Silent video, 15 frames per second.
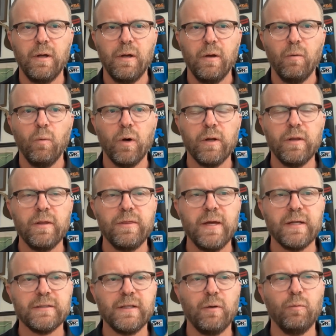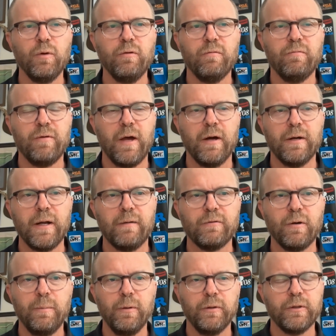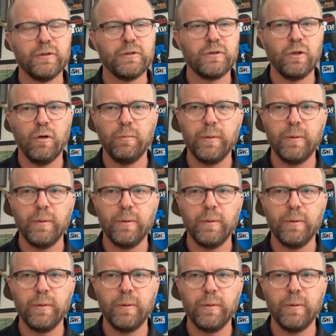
One of the things that we've found after building so